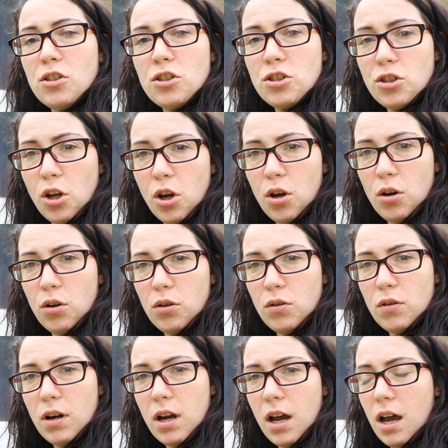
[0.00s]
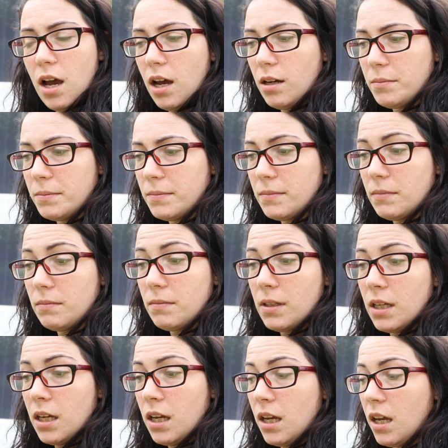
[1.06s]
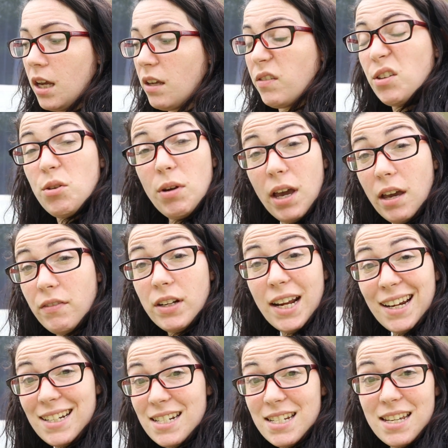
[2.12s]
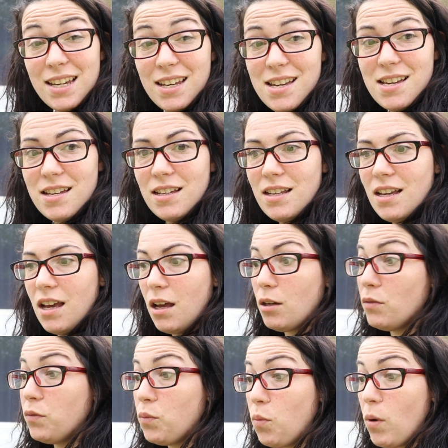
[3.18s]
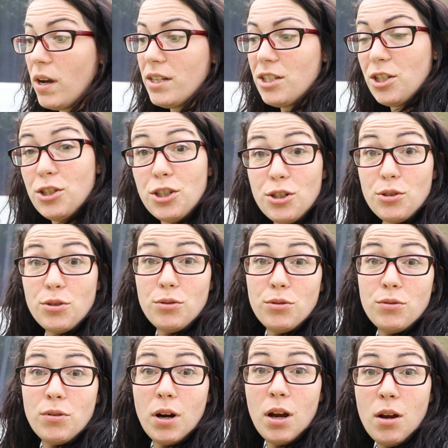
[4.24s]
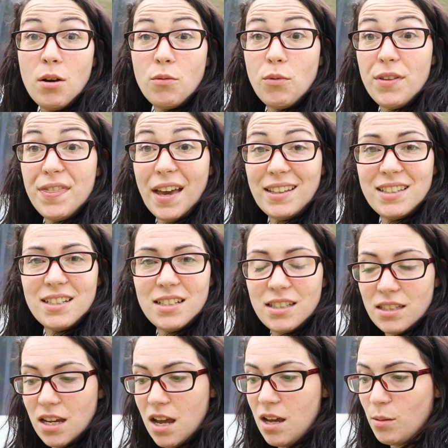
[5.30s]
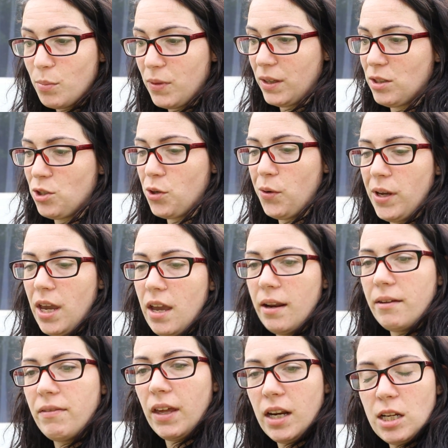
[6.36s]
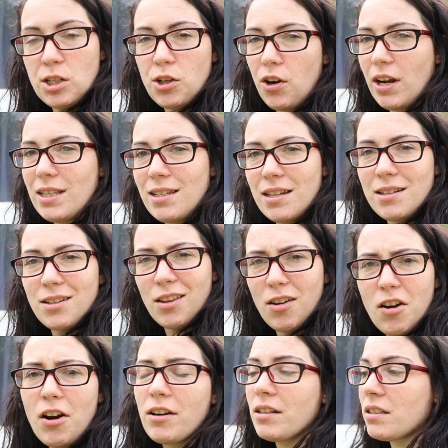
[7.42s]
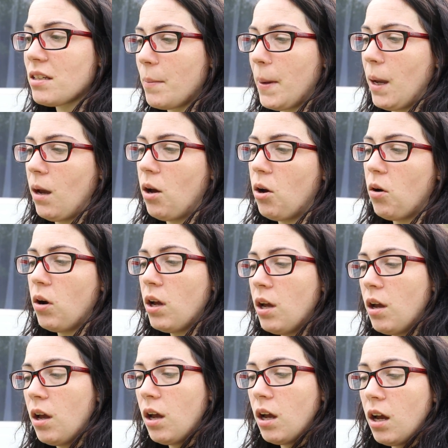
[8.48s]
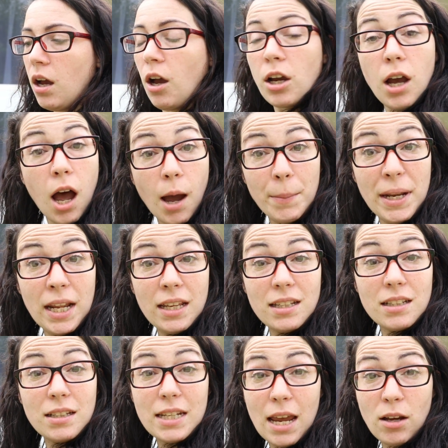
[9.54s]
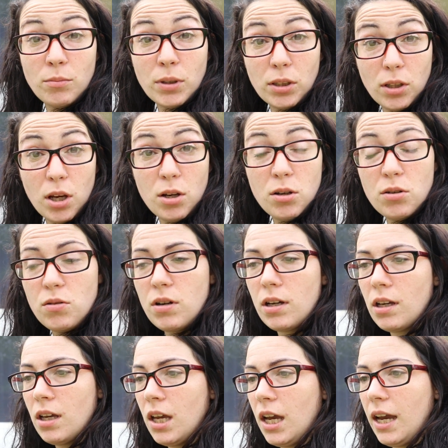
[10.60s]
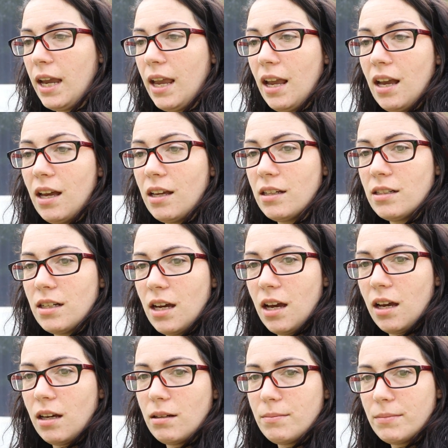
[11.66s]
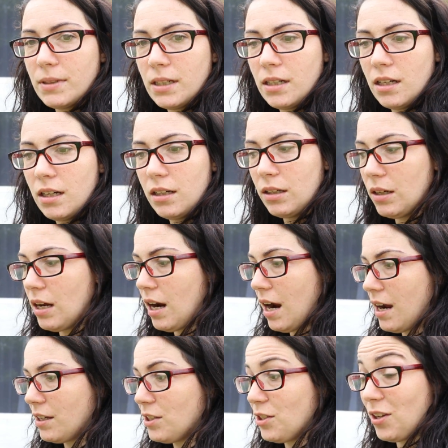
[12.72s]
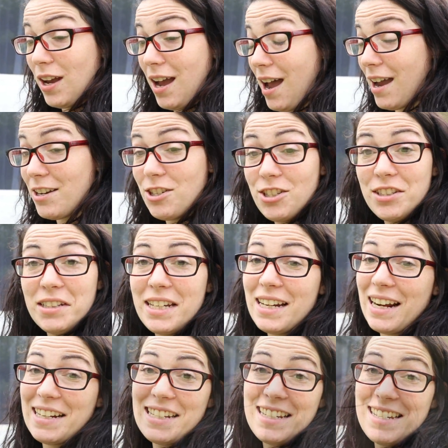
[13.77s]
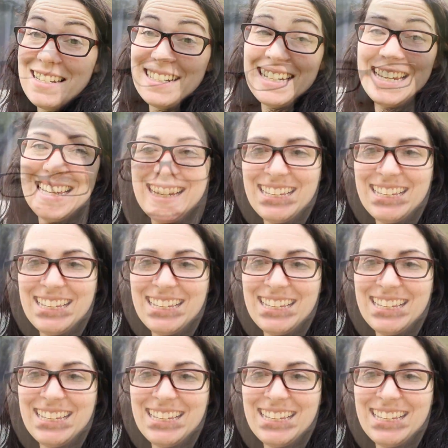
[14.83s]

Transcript: So if you have an idea of what to do with that stump that's creative, that integrates it into the garden somehow, comment it down below. And I just need ideas